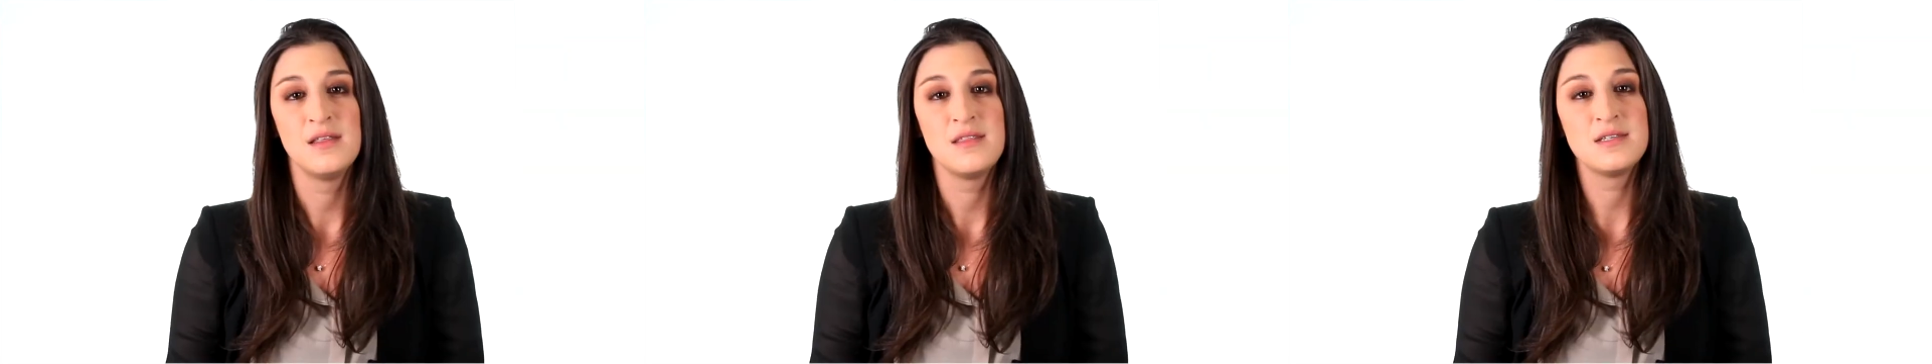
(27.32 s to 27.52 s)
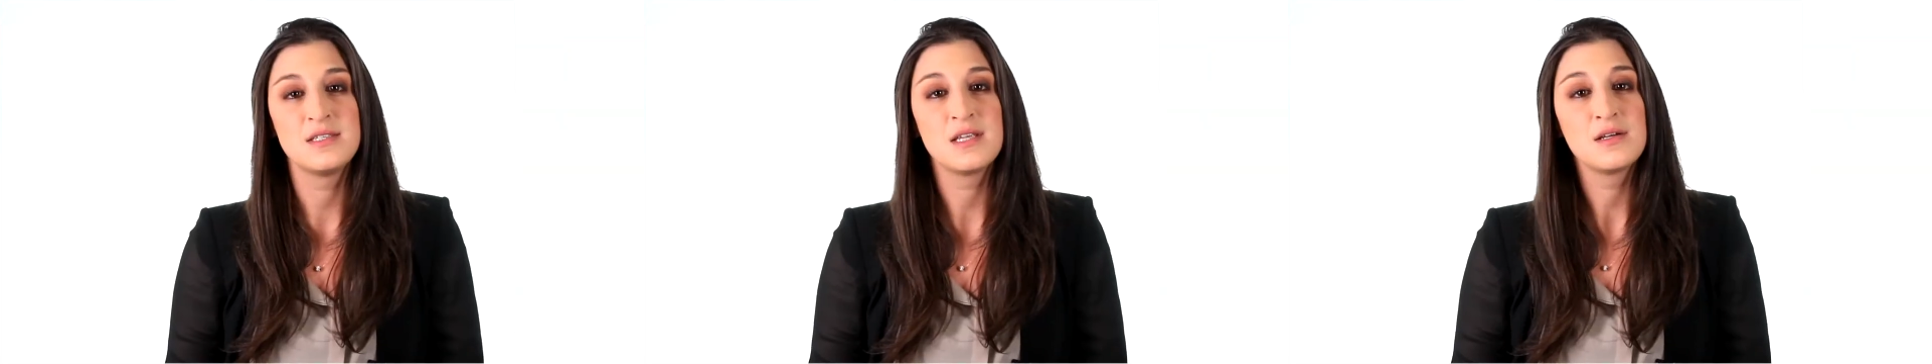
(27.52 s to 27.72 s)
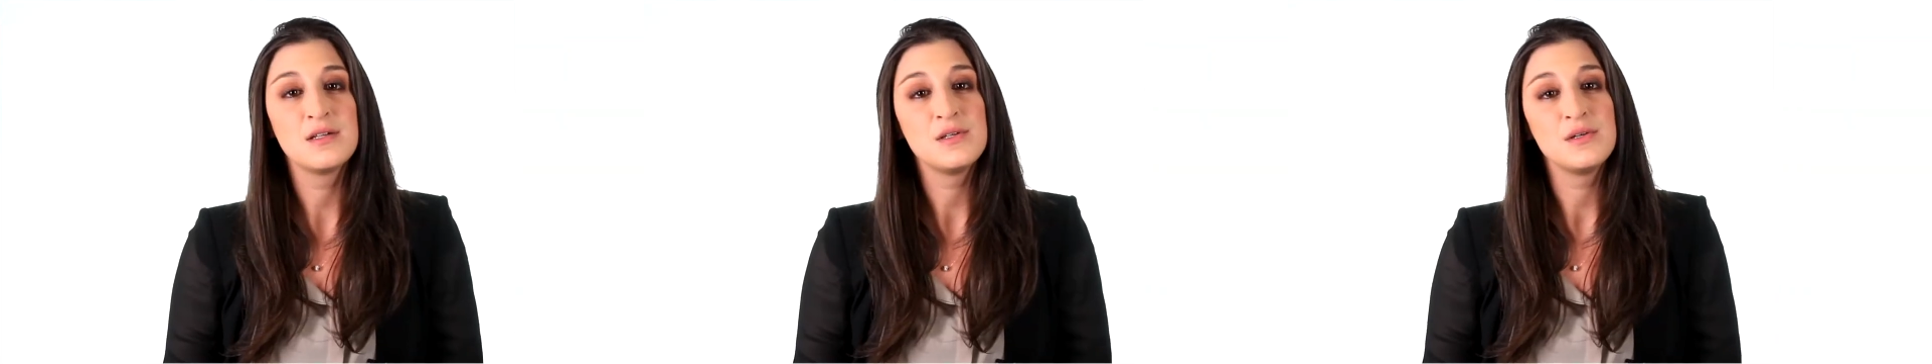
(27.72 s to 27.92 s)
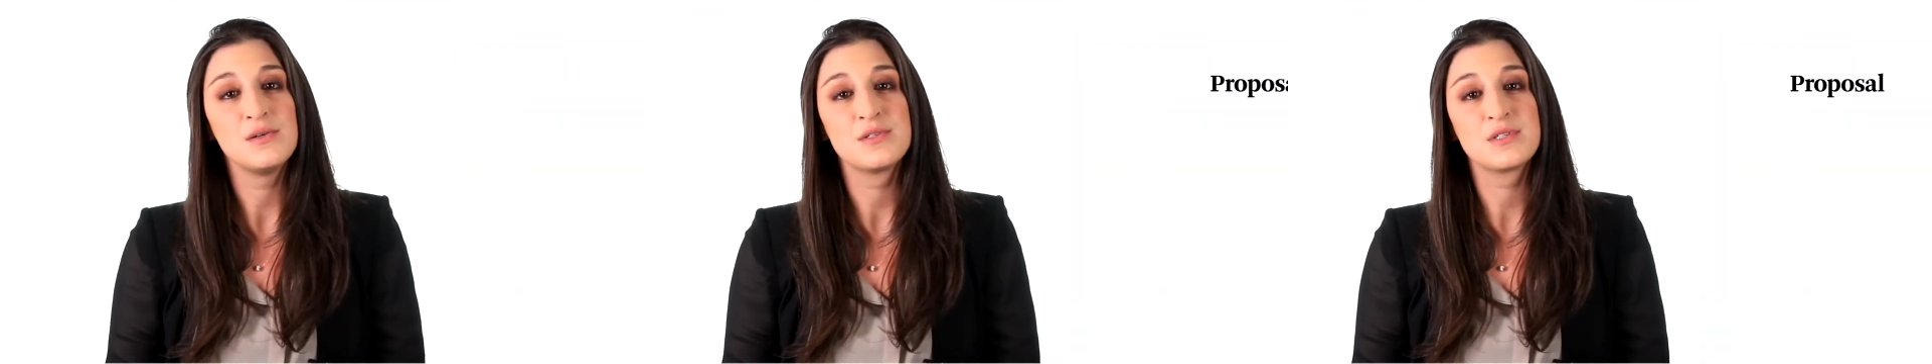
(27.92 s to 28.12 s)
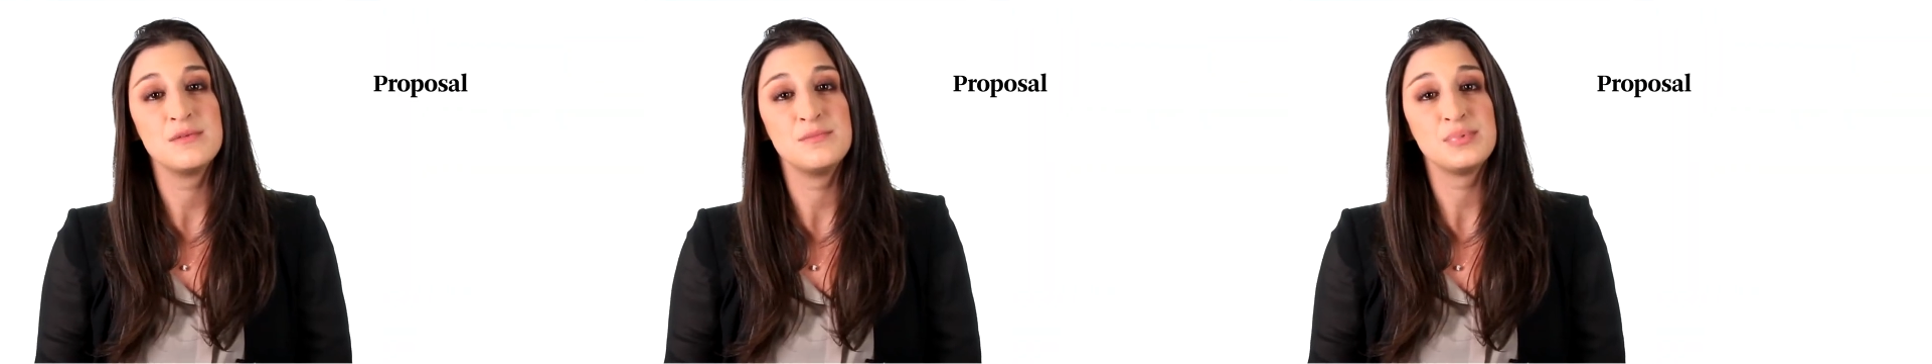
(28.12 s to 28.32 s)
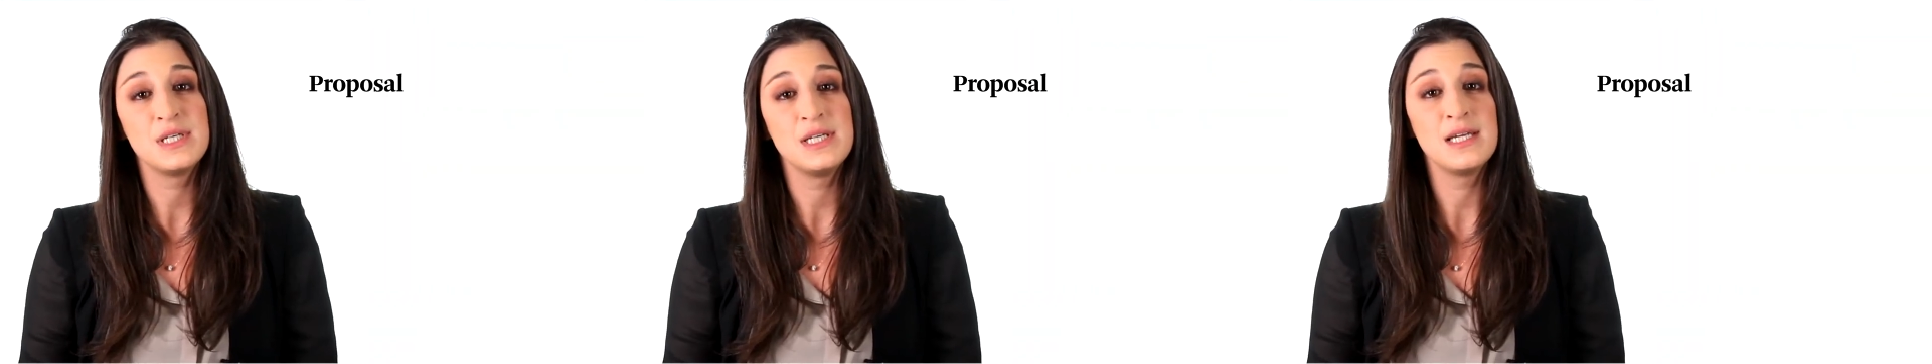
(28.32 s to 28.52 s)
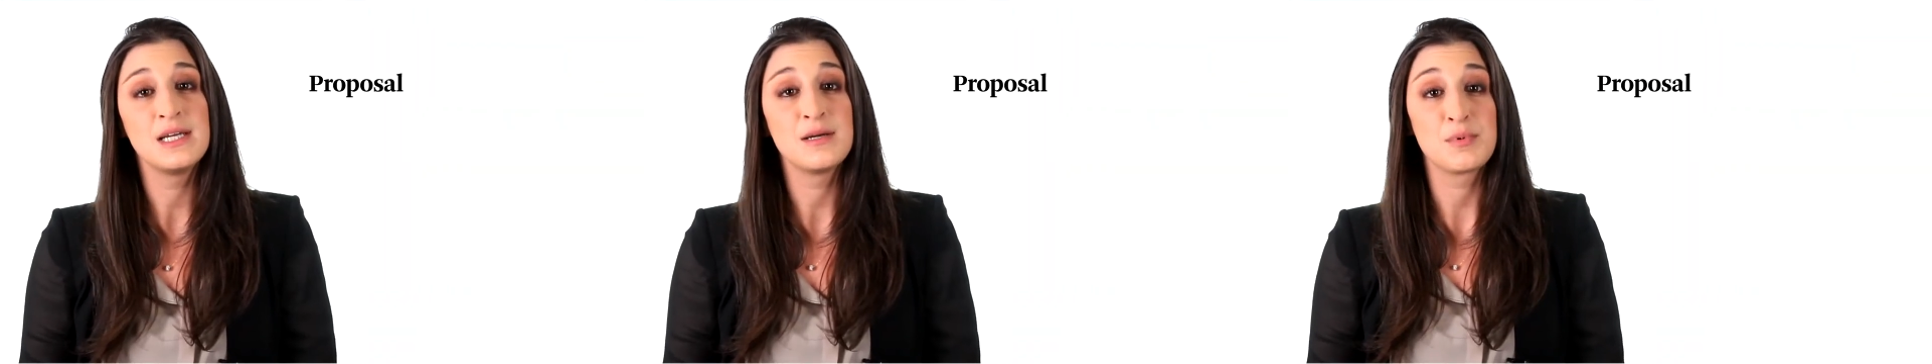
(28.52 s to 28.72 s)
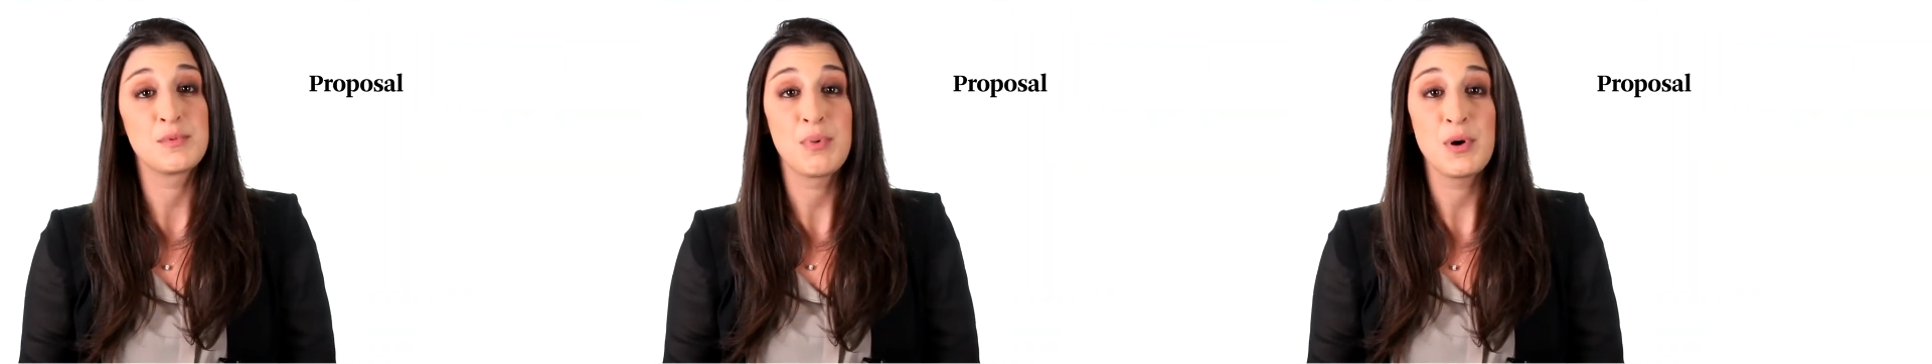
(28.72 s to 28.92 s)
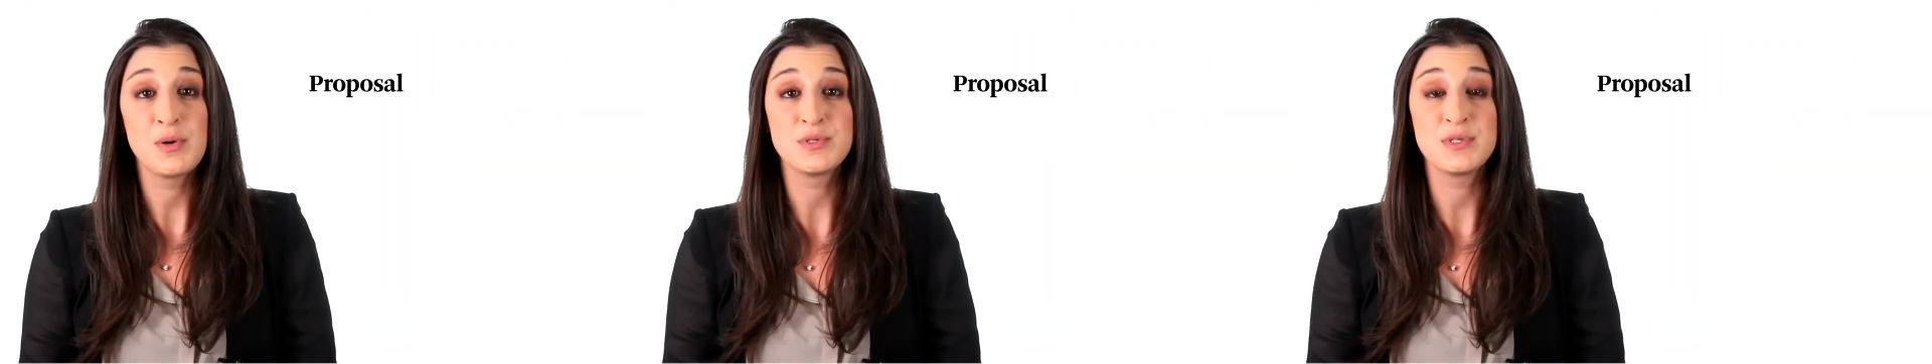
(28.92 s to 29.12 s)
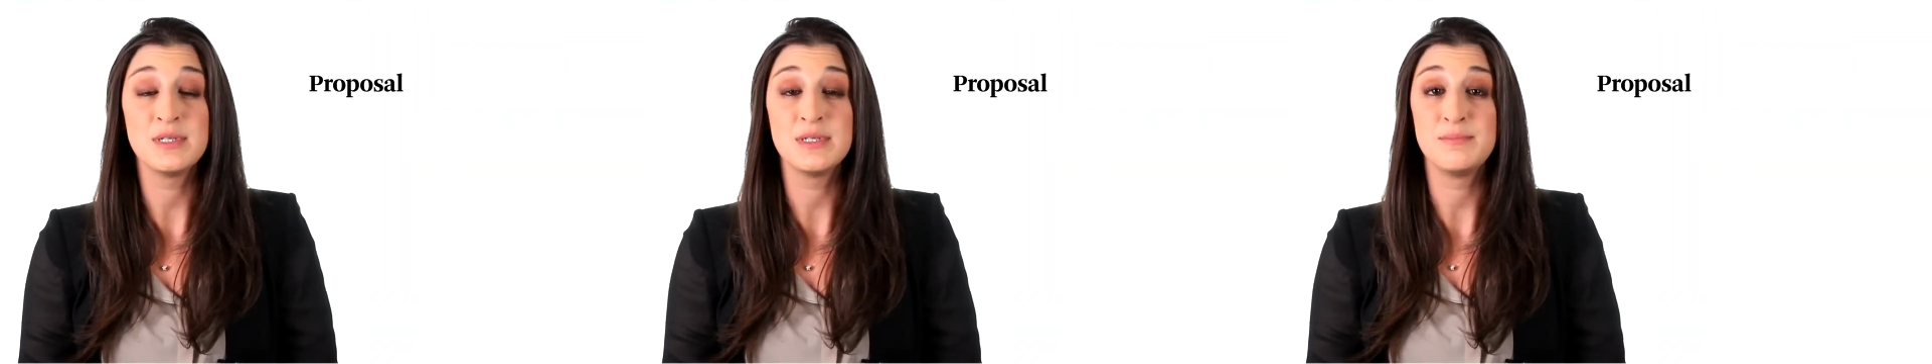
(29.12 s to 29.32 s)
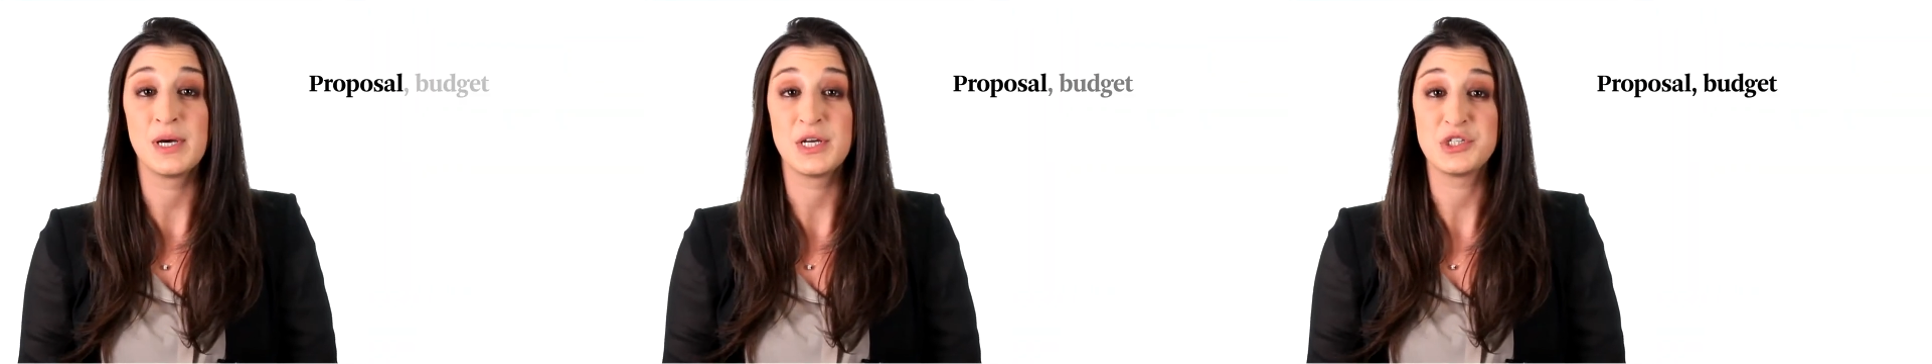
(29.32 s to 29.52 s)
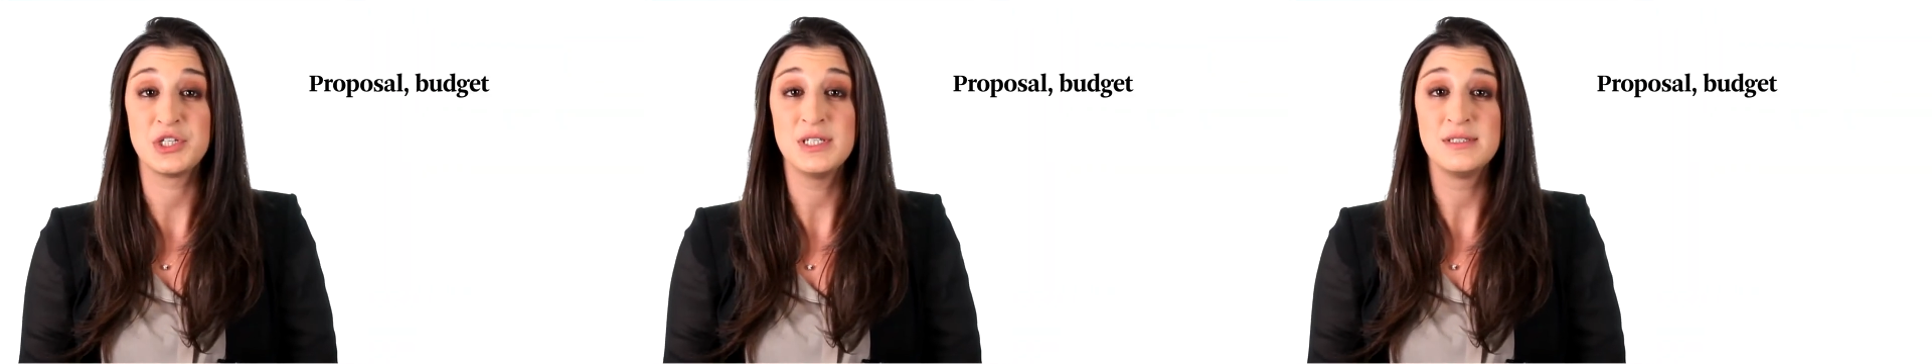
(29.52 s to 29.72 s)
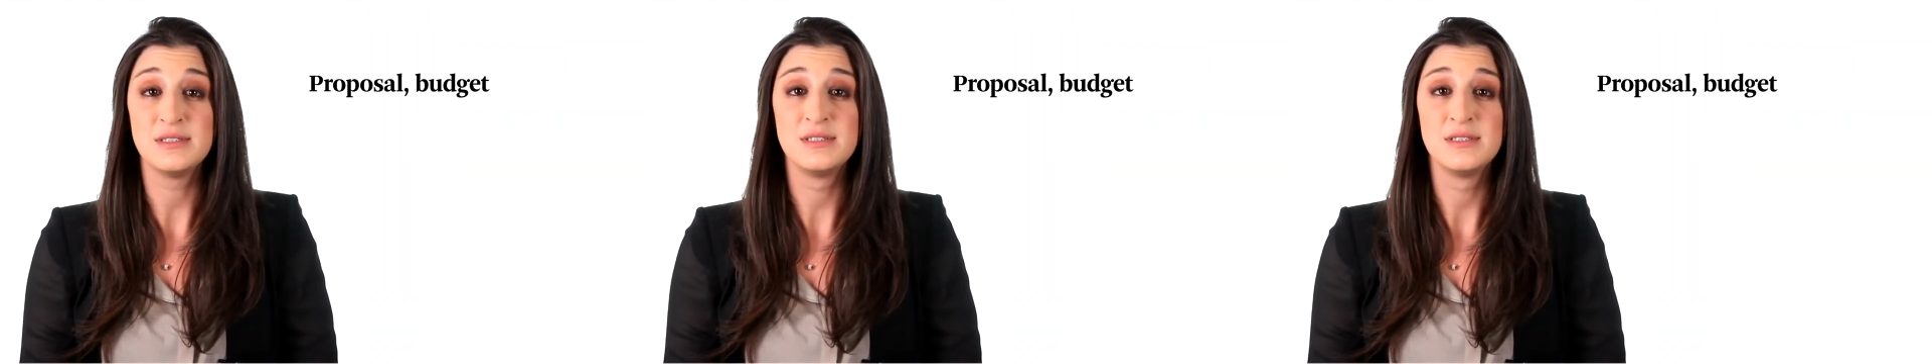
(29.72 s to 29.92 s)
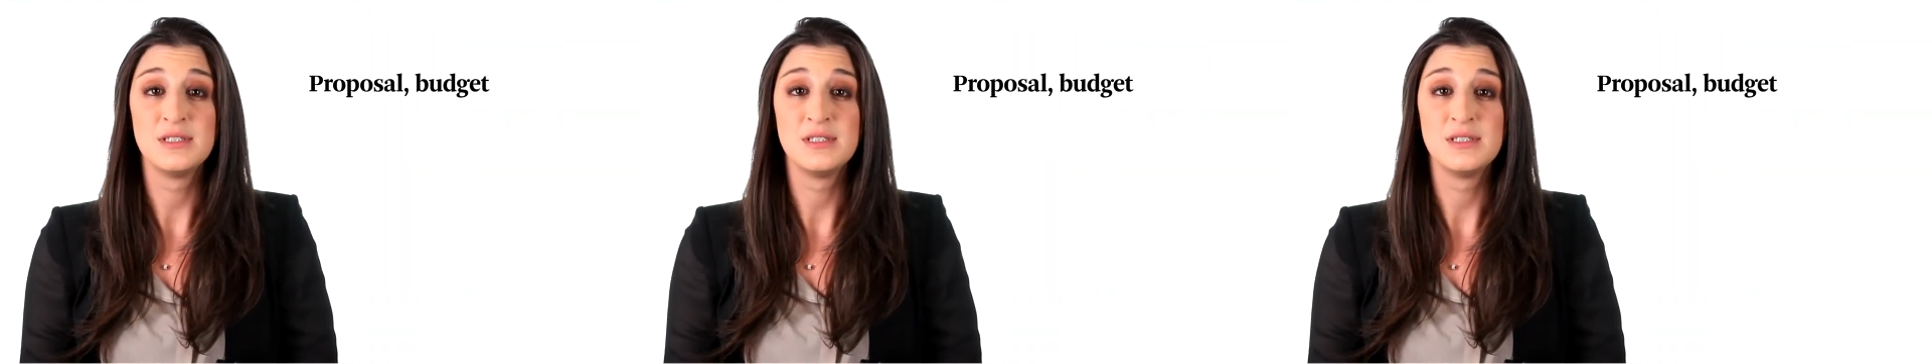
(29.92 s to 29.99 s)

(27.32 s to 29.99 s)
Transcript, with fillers: This includes completing a proposal and budget,